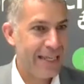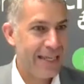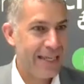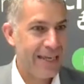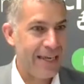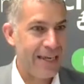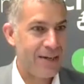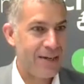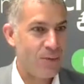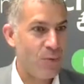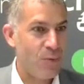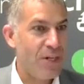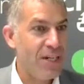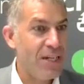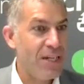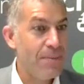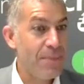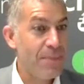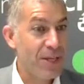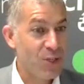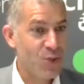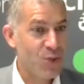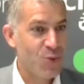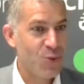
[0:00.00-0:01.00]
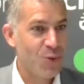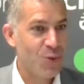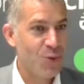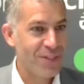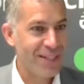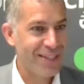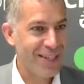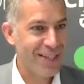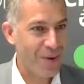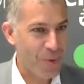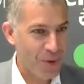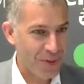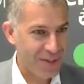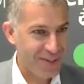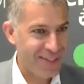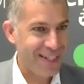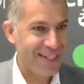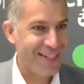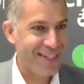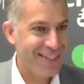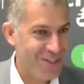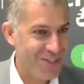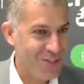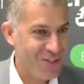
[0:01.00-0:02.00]
and really make sure that our
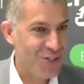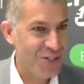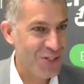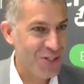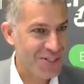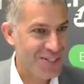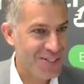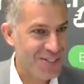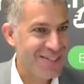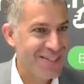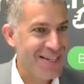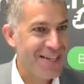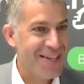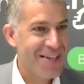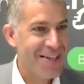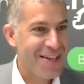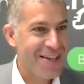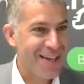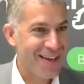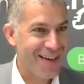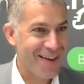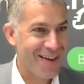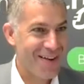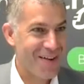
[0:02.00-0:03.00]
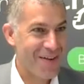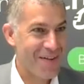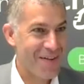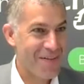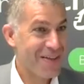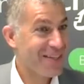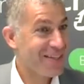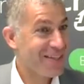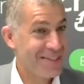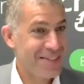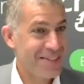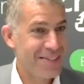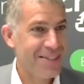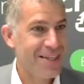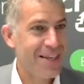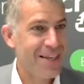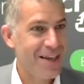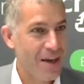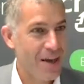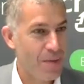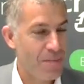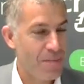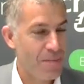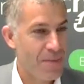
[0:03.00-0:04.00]
technicians
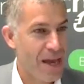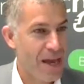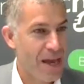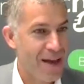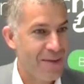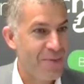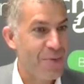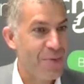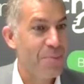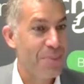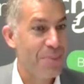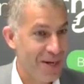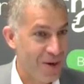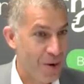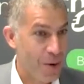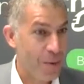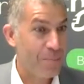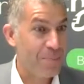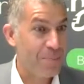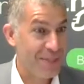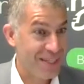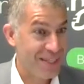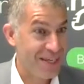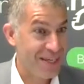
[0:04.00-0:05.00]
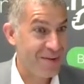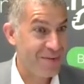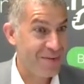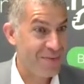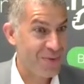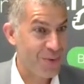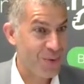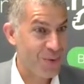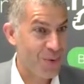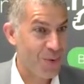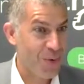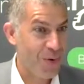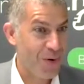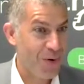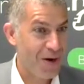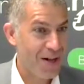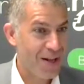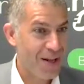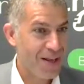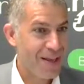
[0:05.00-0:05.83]
have a better behavior